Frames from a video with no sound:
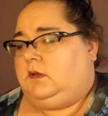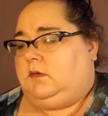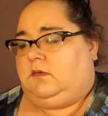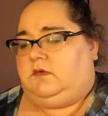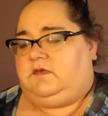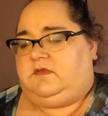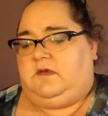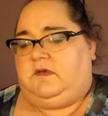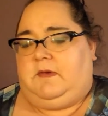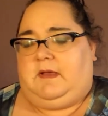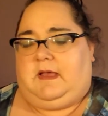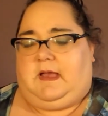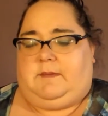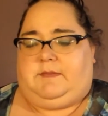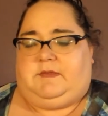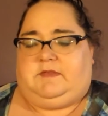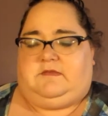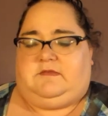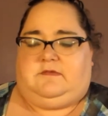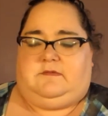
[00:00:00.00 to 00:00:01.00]
we'll see what
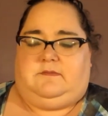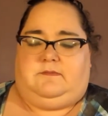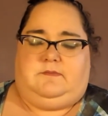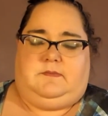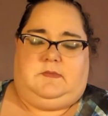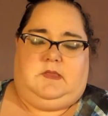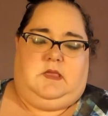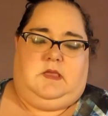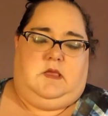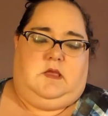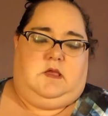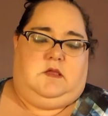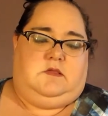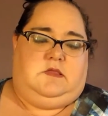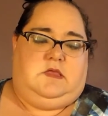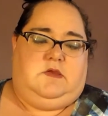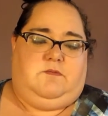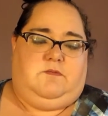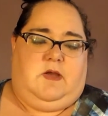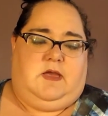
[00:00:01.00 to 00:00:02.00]
happens.
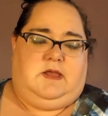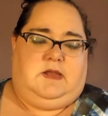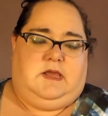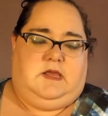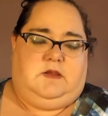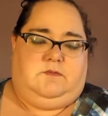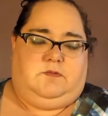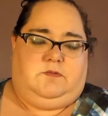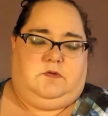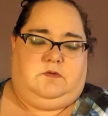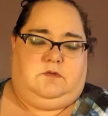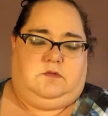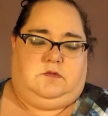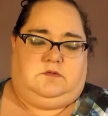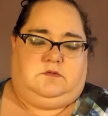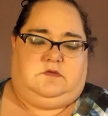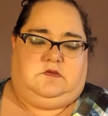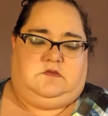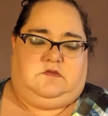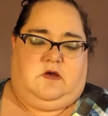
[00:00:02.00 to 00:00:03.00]
The Rite Aid
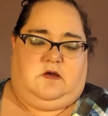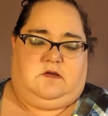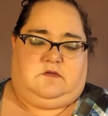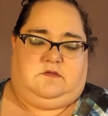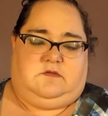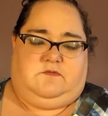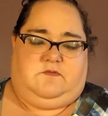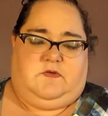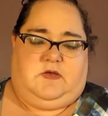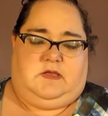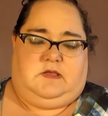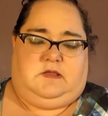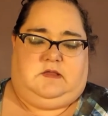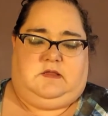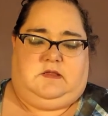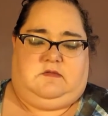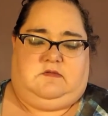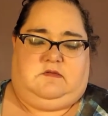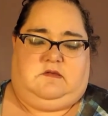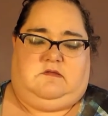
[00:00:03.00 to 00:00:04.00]
Renewal Detoxifying
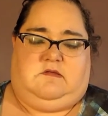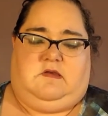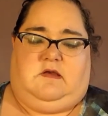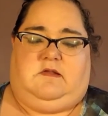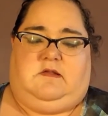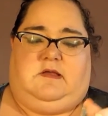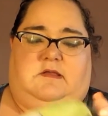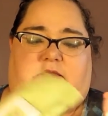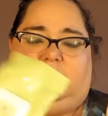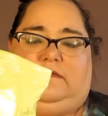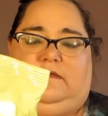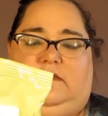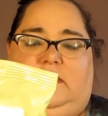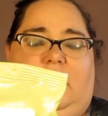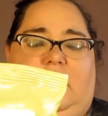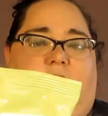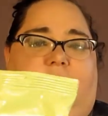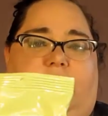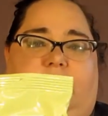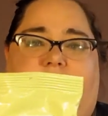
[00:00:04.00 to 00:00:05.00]
Cleansing Towelettes.
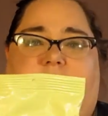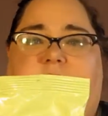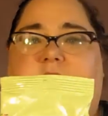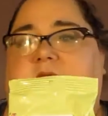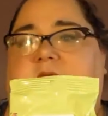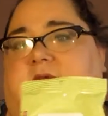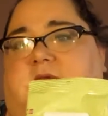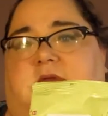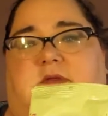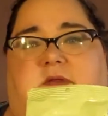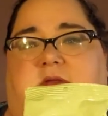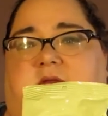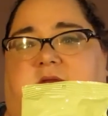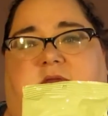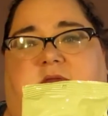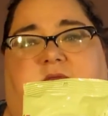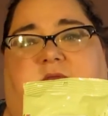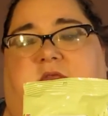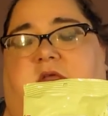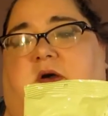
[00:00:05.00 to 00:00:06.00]
No,
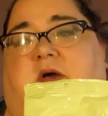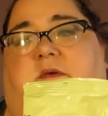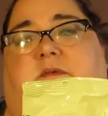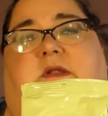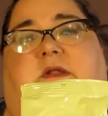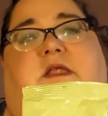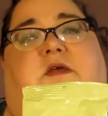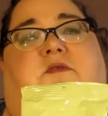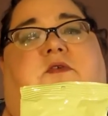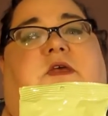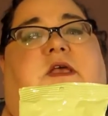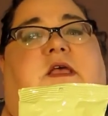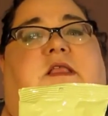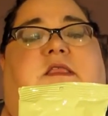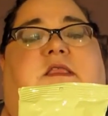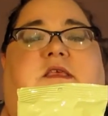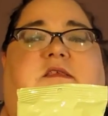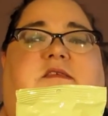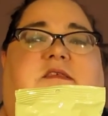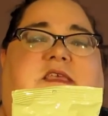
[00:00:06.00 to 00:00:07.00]
no, I would never get
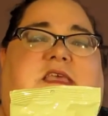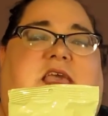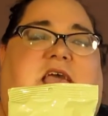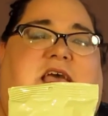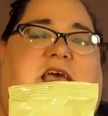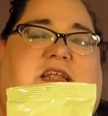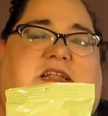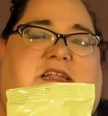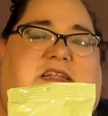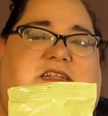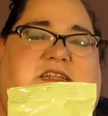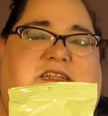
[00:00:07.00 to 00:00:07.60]
these again.